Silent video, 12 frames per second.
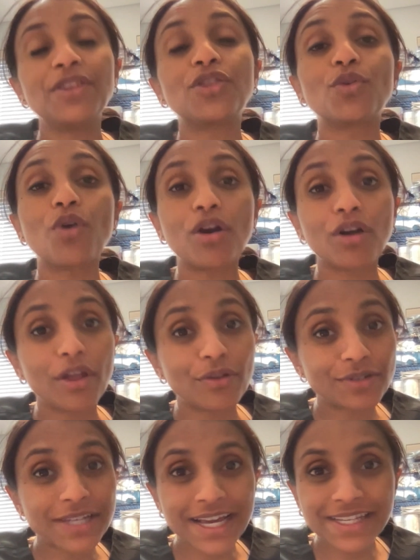There are
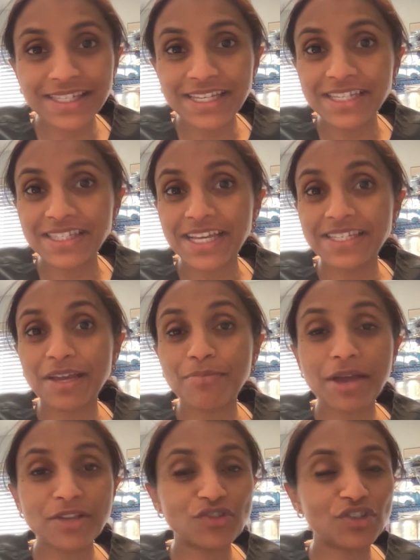other techniques, as I
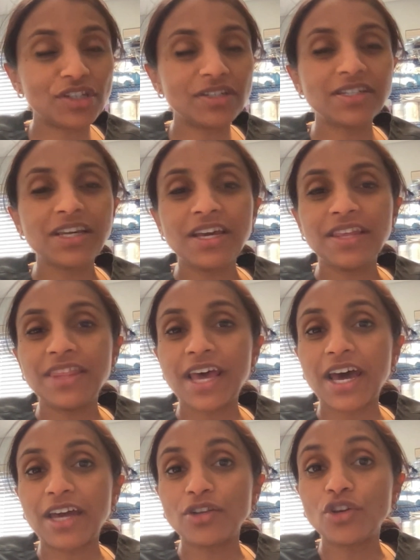mentioned,
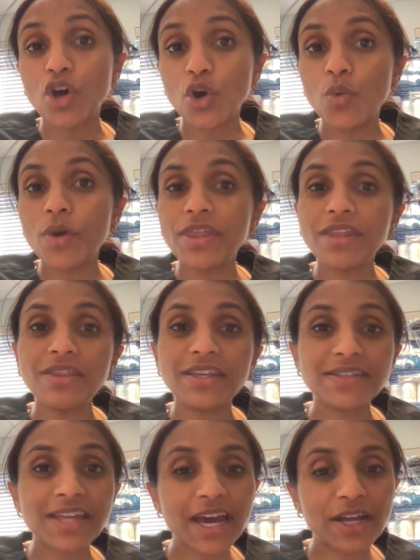that go within
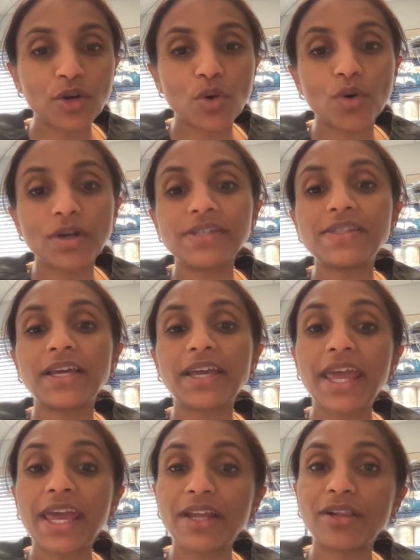these categories that
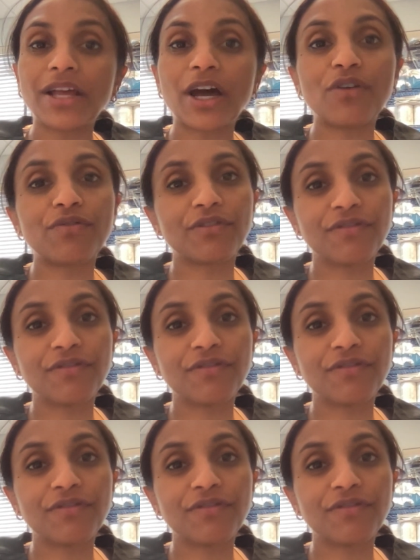can allow for